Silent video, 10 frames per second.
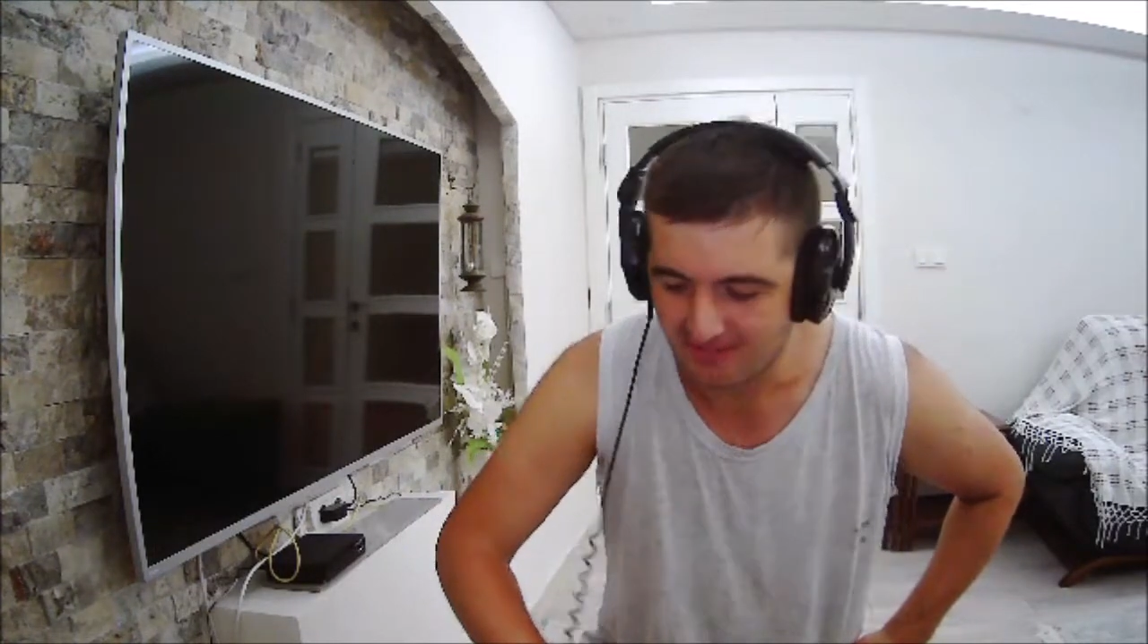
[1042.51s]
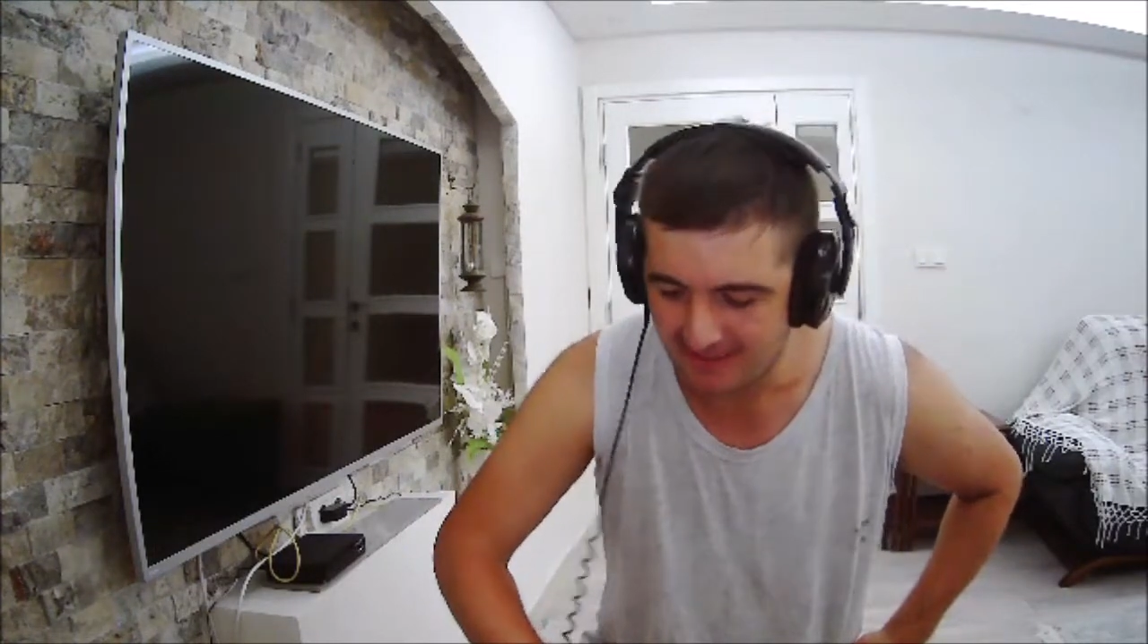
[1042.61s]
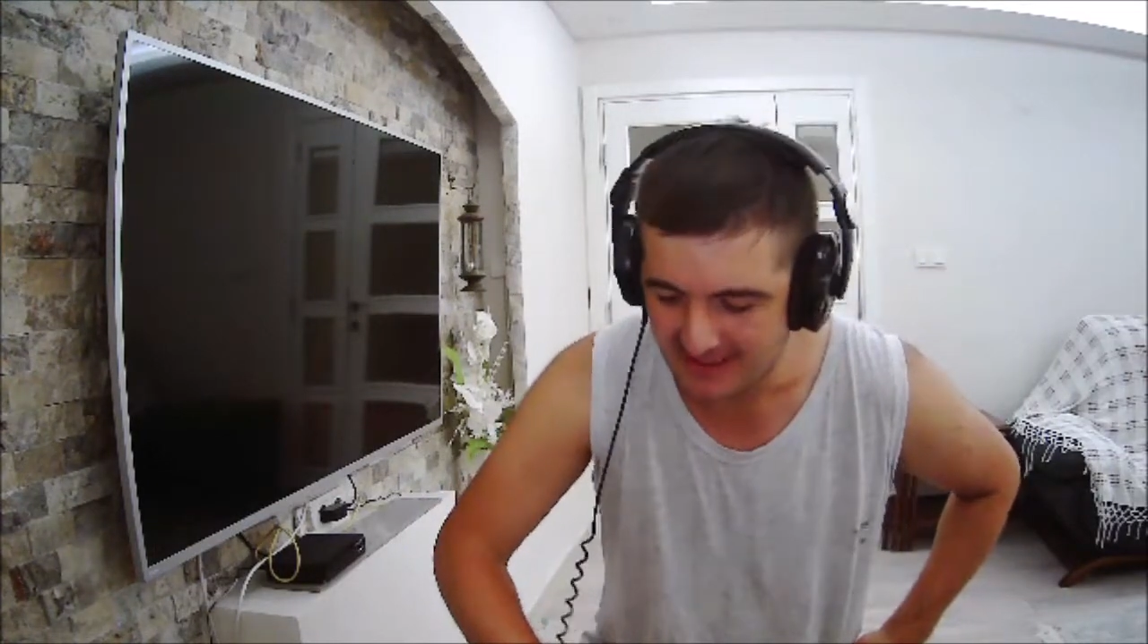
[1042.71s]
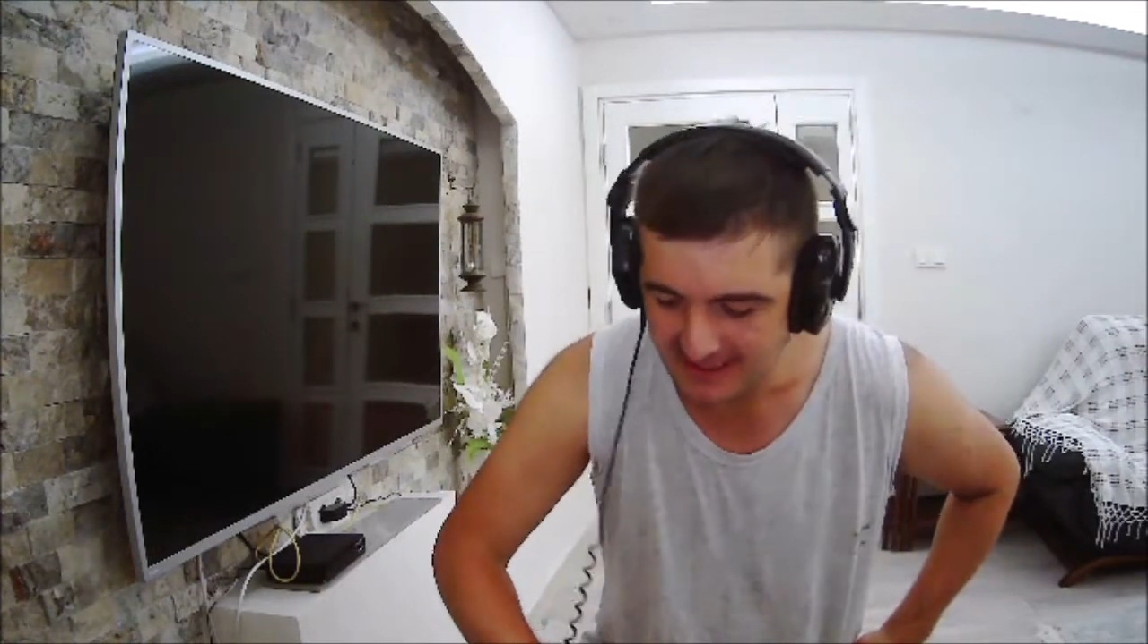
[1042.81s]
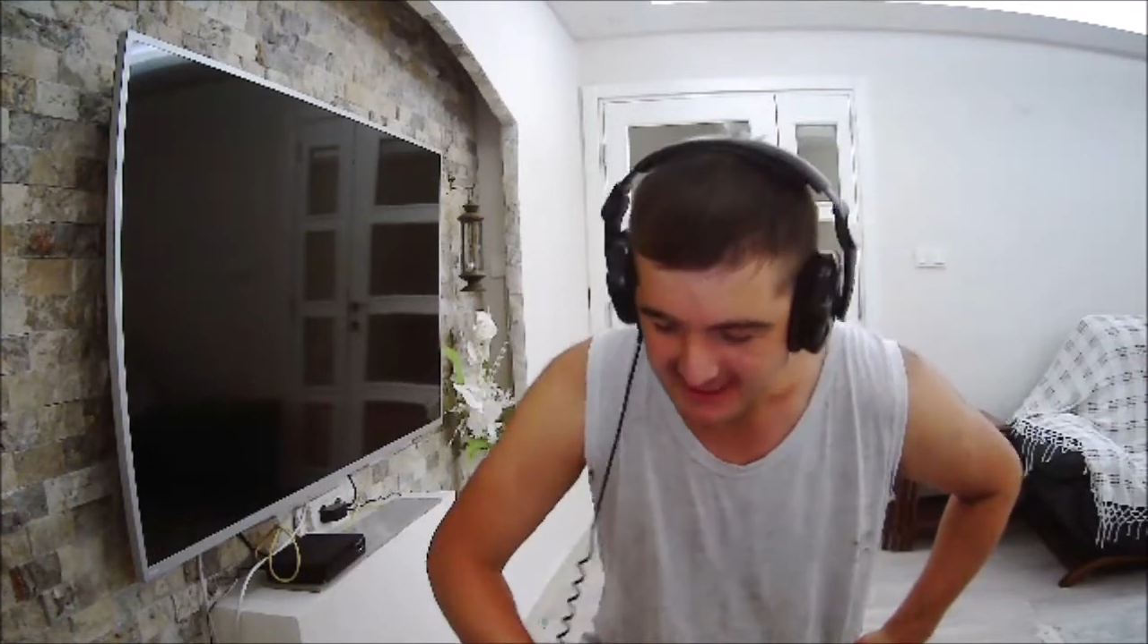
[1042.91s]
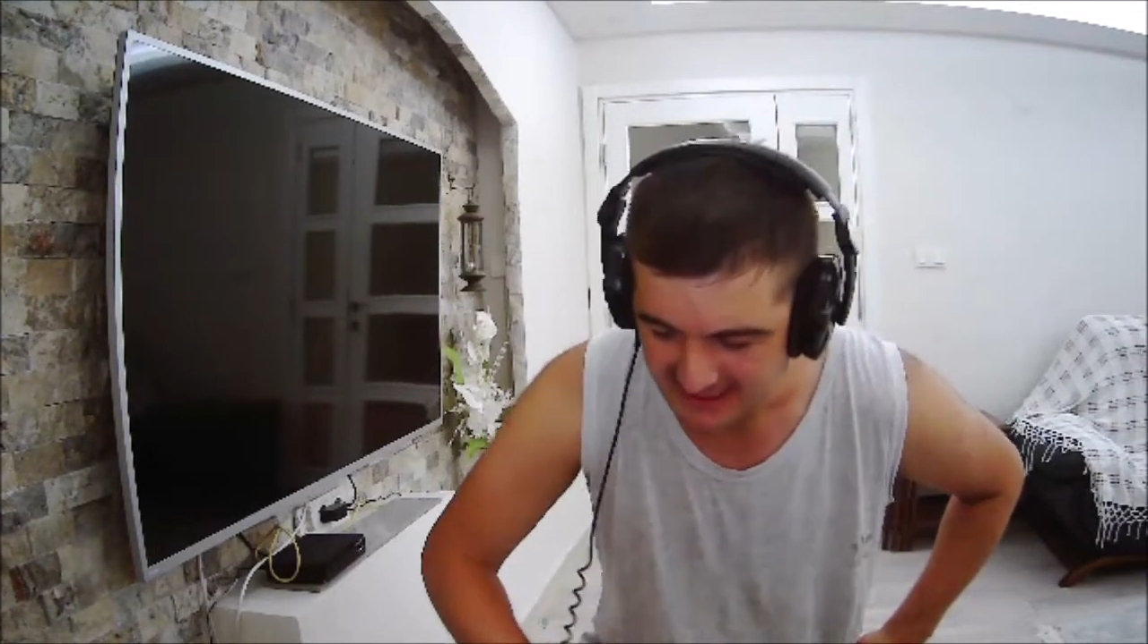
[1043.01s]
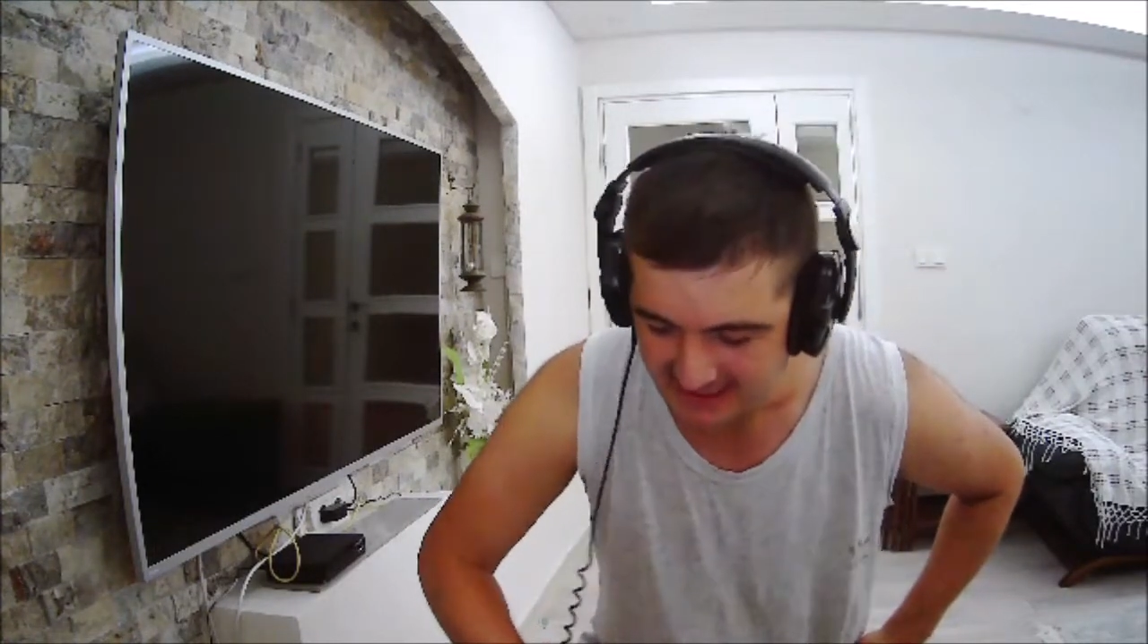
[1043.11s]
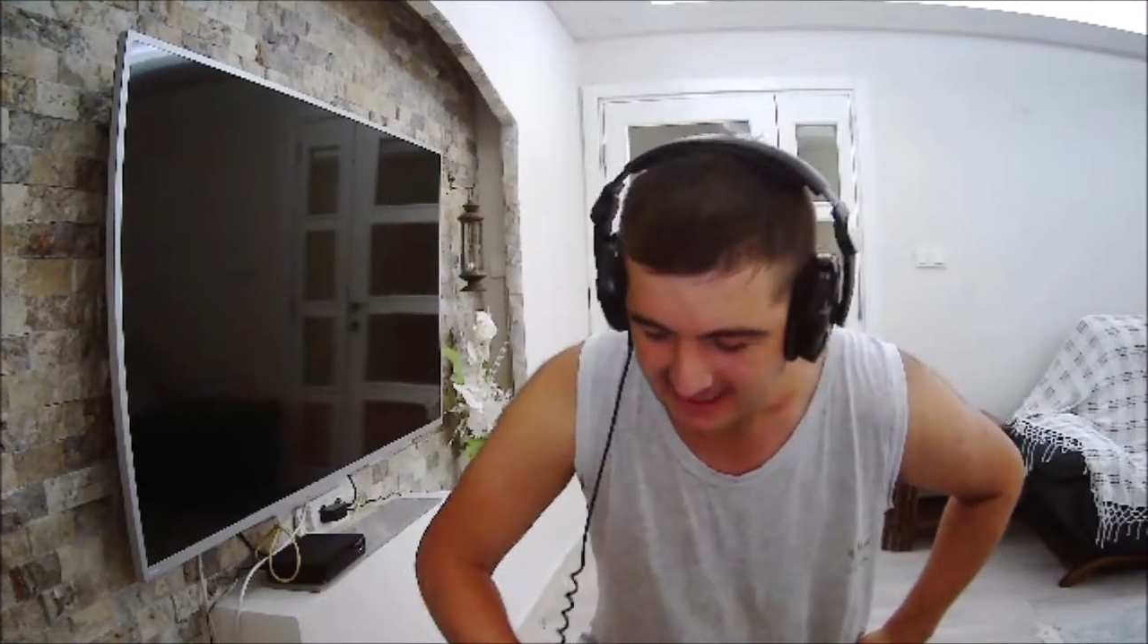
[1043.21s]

much.